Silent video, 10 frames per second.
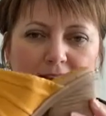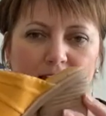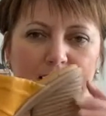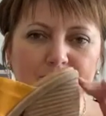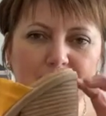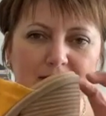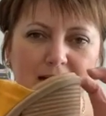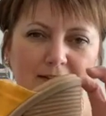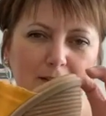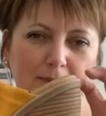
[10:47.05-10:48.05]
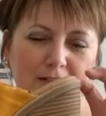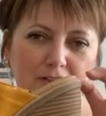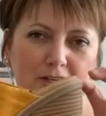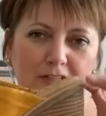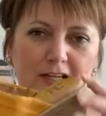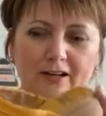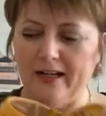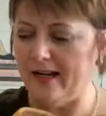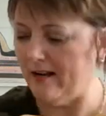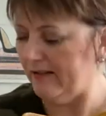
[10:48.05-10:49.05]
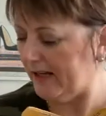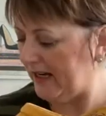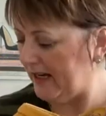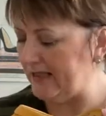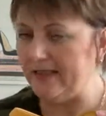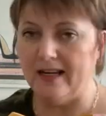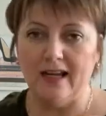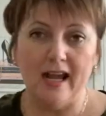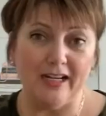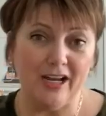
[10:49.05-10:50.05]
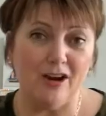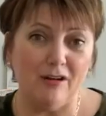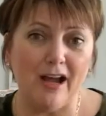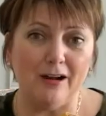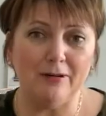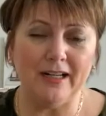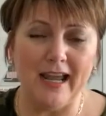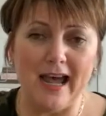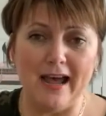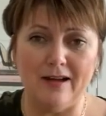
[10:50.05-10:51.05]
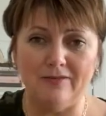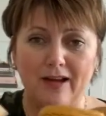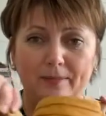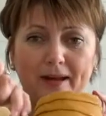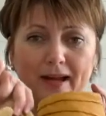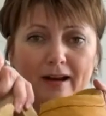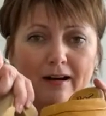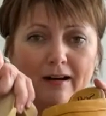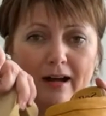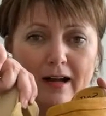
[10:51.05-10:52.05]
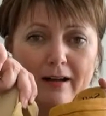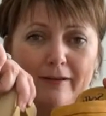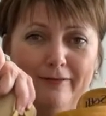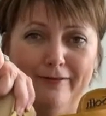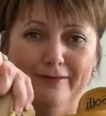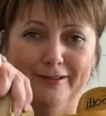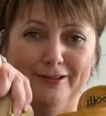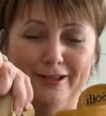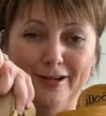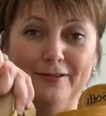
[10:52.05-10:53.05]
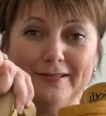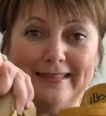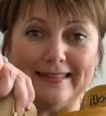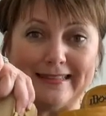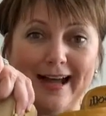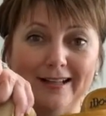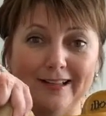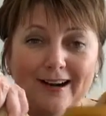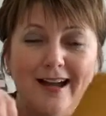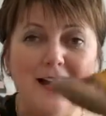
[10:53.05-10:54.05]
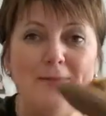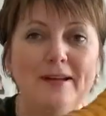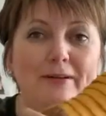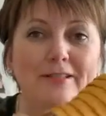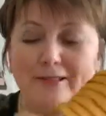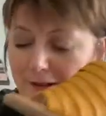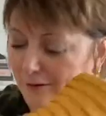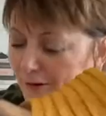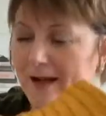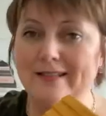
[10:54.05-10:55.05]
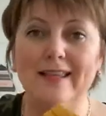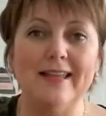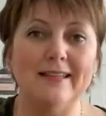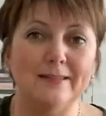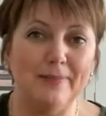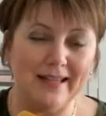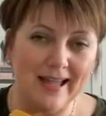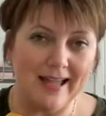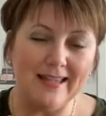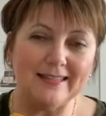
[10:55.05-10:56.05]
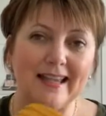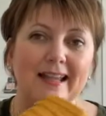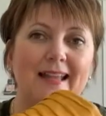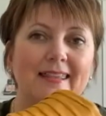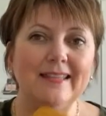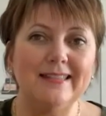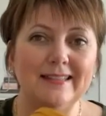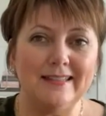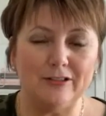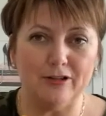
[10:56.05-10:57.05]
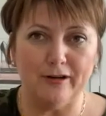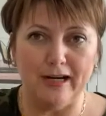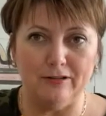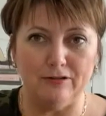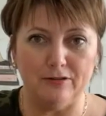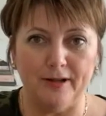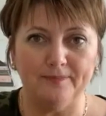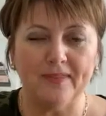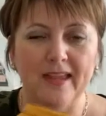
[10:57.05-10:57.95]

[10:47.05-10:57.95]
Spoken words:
They have just that little bit chunkier heel, and I know I already have a pair of shoes this color, but I was so drawn to this because this is such a great neutral.